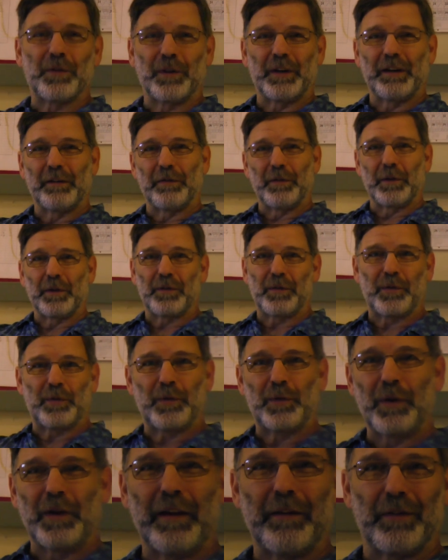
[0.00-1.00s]
that if
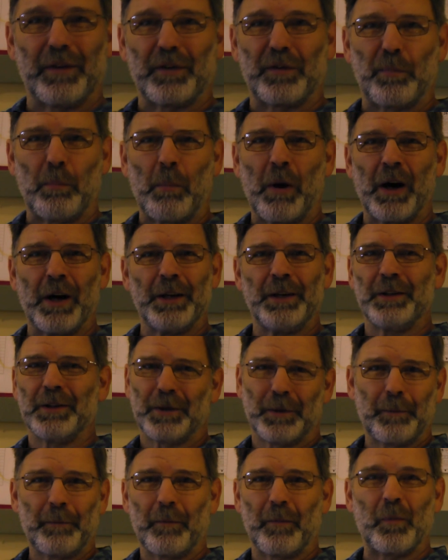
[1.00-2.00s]
it's, if it's mud,
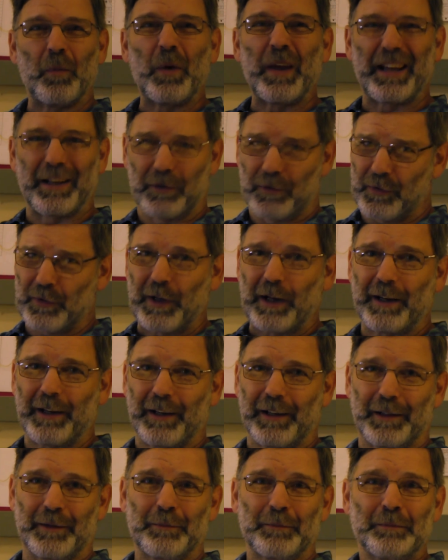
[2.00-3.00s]
we can study
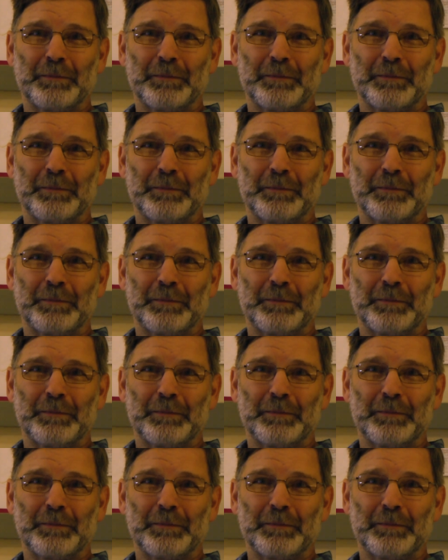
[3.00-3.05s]
it.